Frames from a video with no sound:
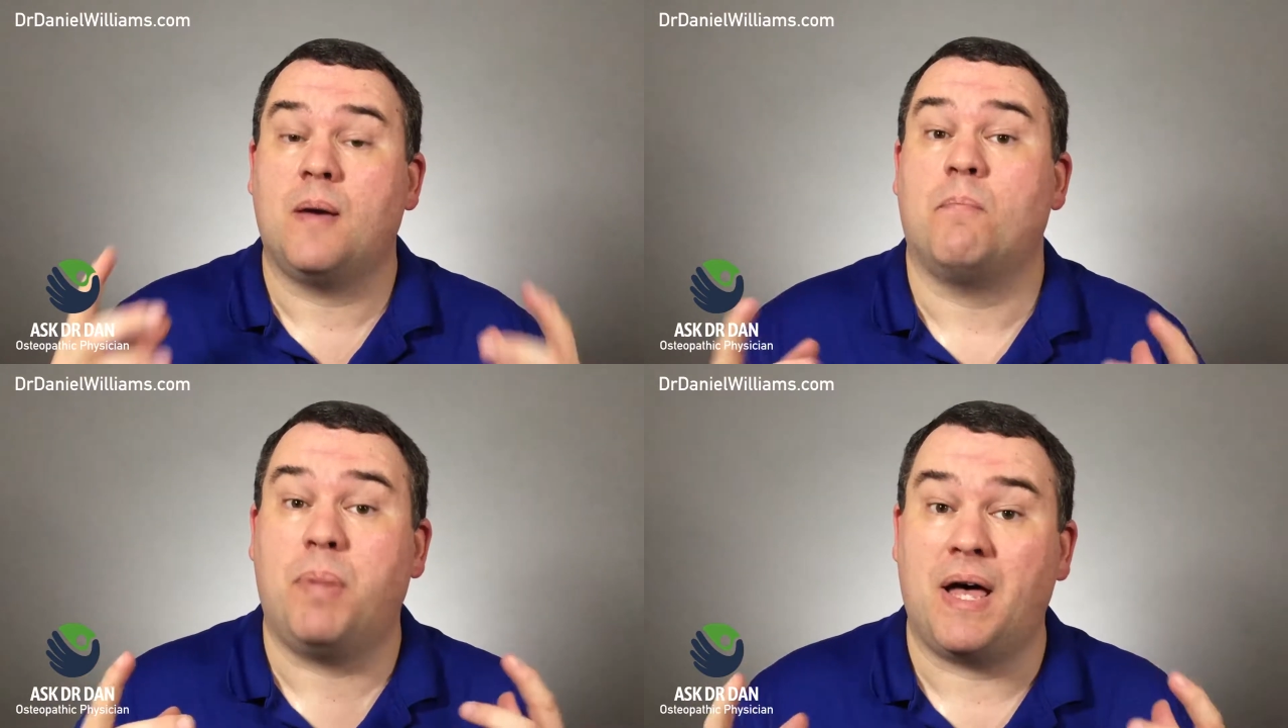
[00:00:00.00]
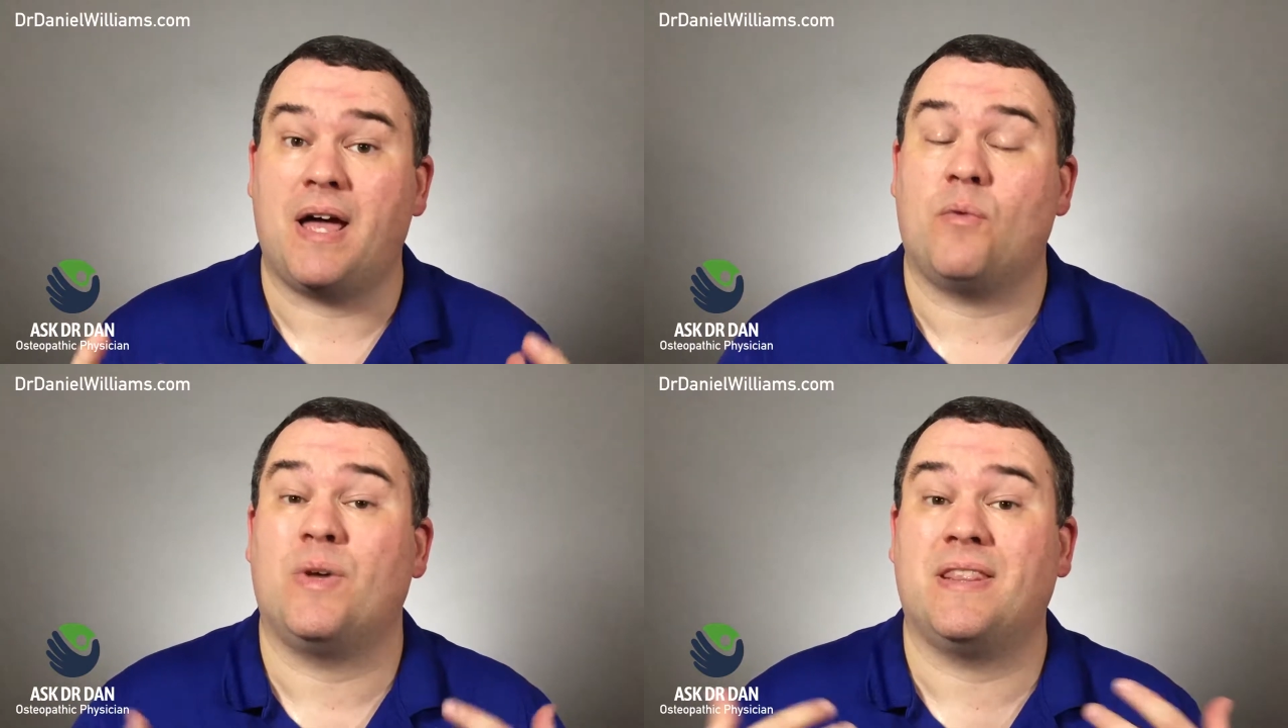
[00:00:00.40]

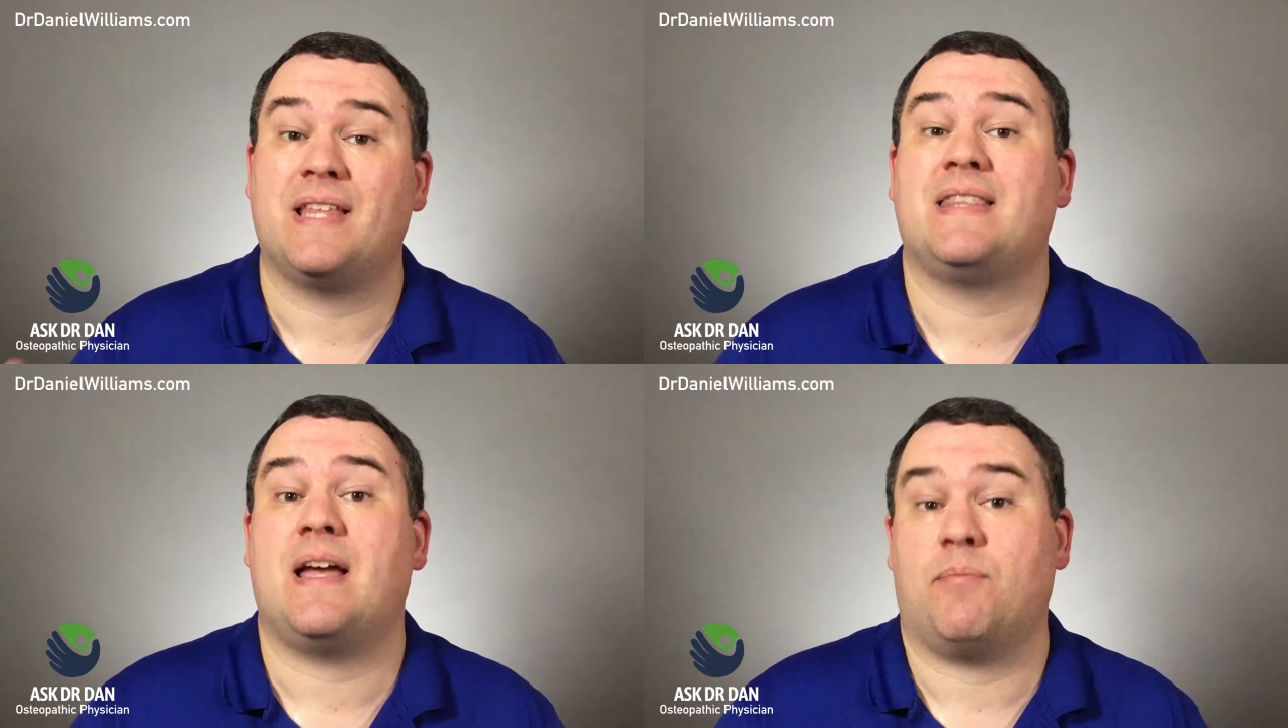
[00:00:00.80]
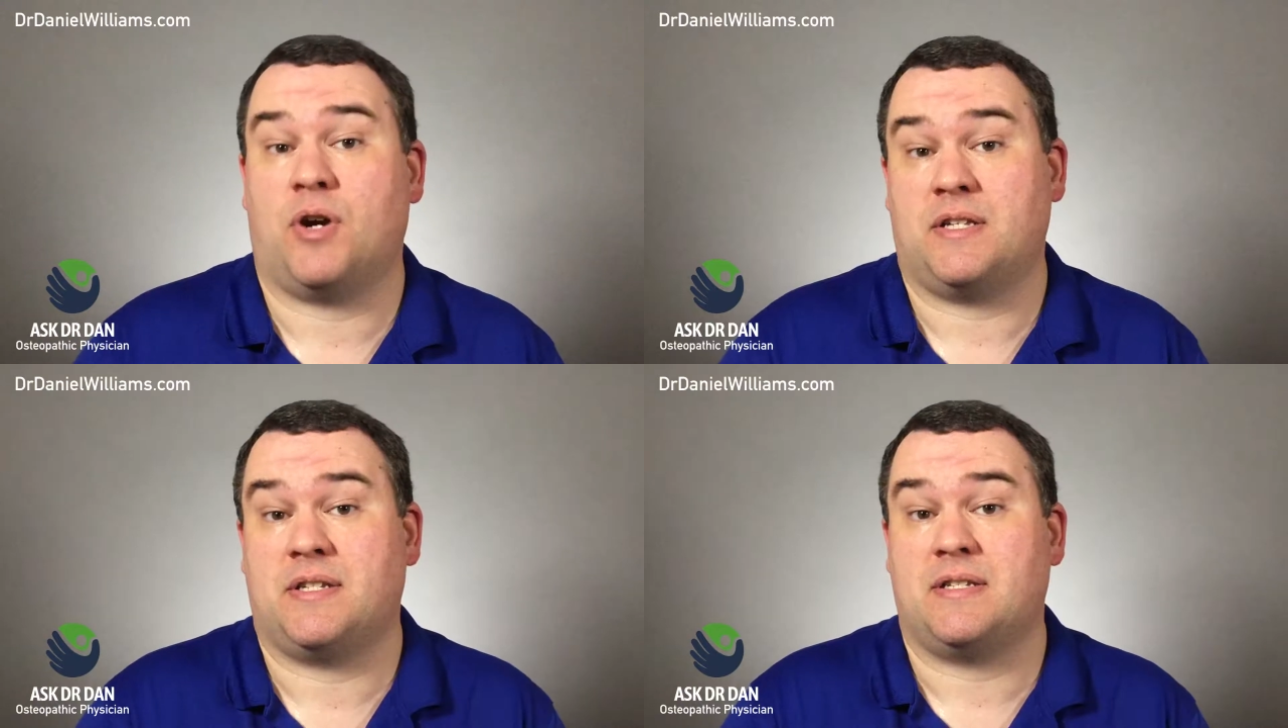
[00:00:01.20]
But we let that
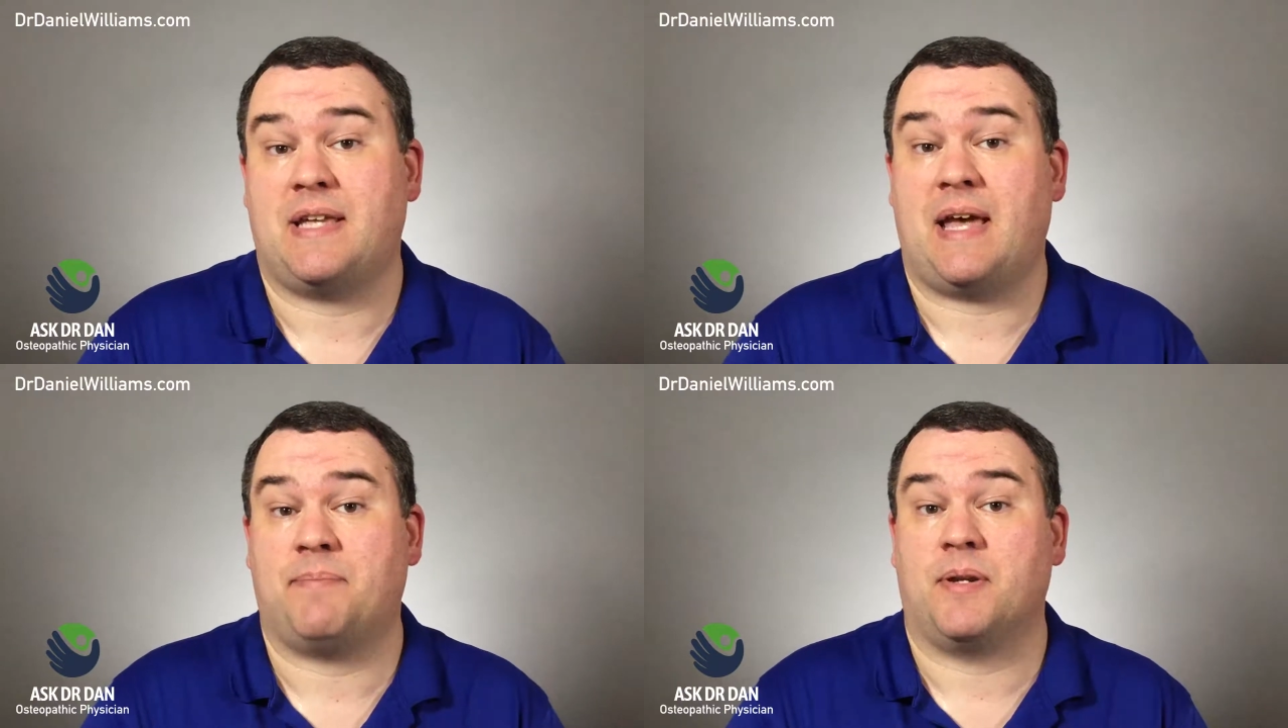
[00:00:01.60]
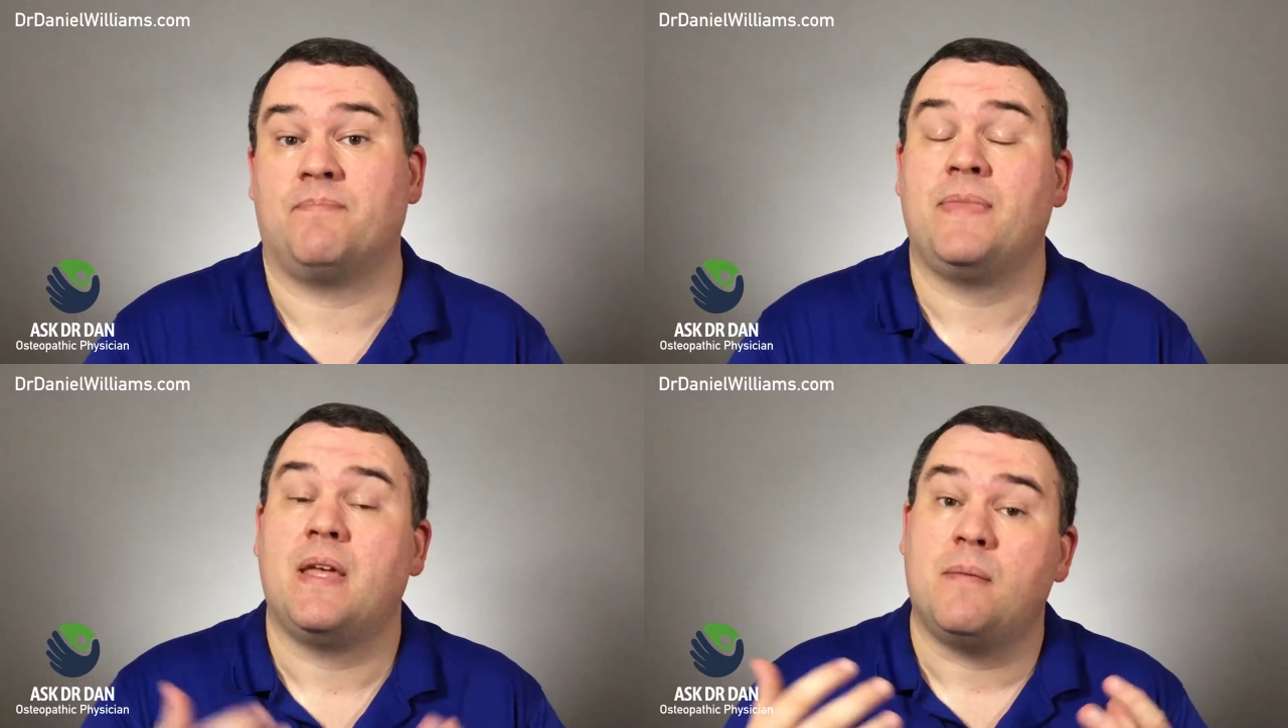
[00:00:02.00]
process happen